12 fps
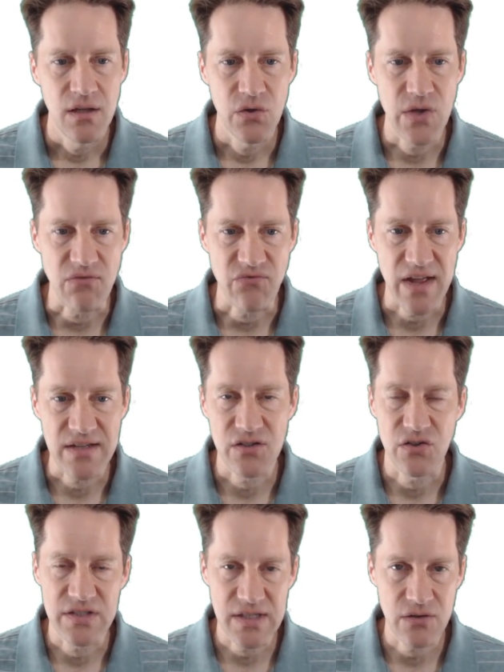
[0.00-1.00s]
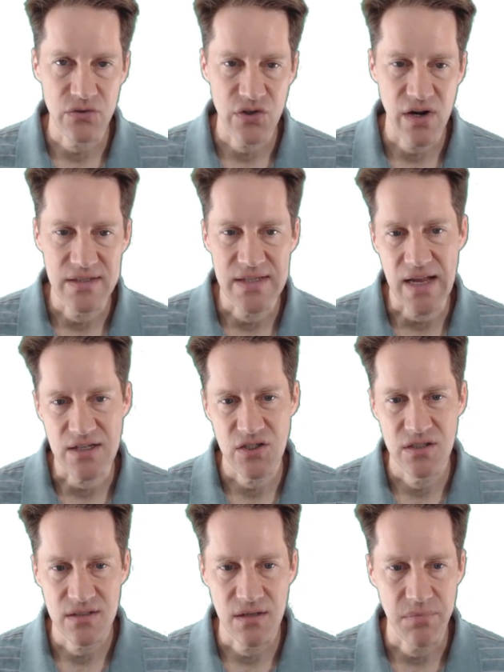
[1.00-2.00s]
You get faster single
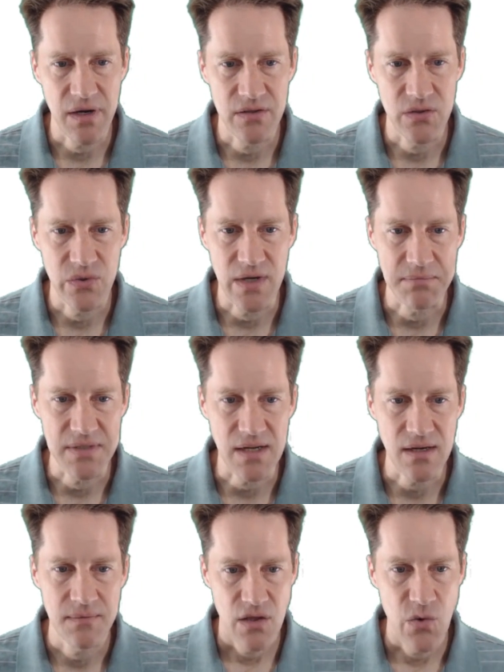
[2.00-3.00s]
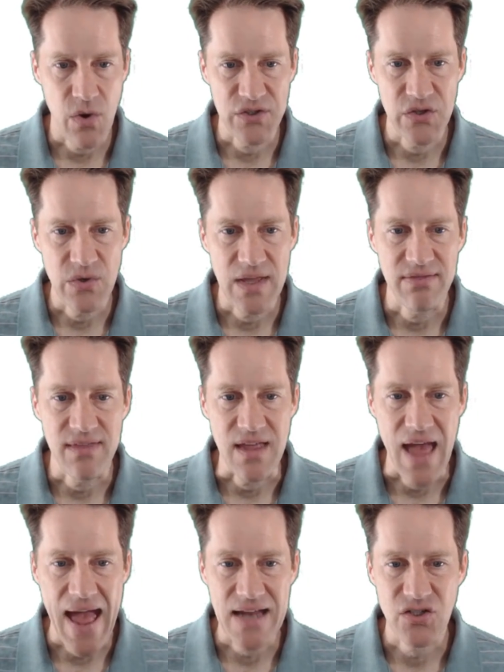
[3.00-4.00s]
transactions compared to an update. You also get
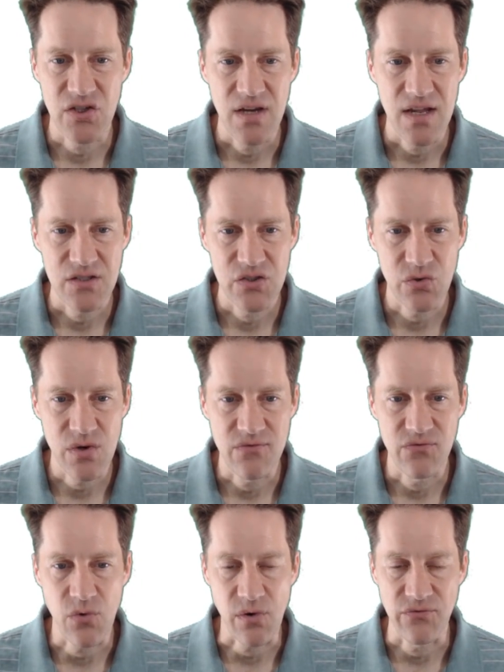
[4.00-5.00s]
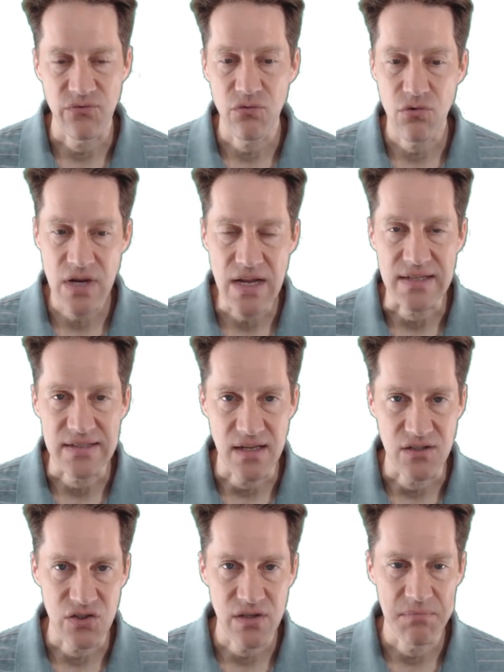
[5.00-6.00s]
the action history for free,
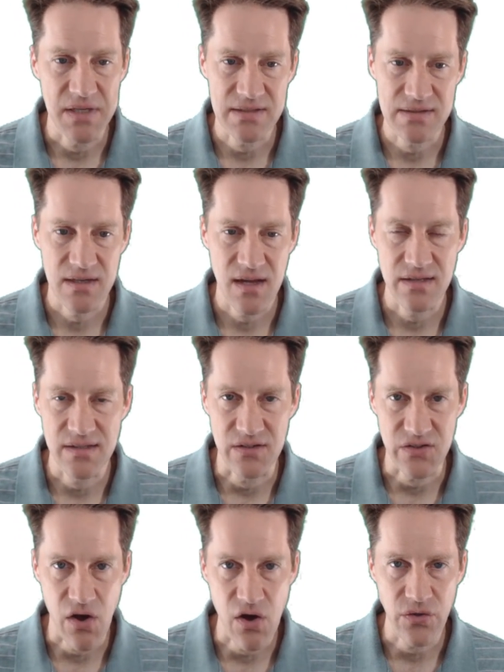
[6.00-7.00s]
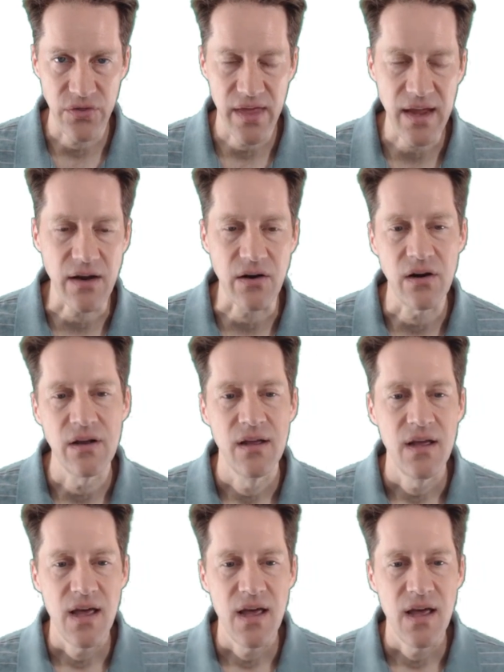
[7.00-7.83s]
essentially, because it's all there.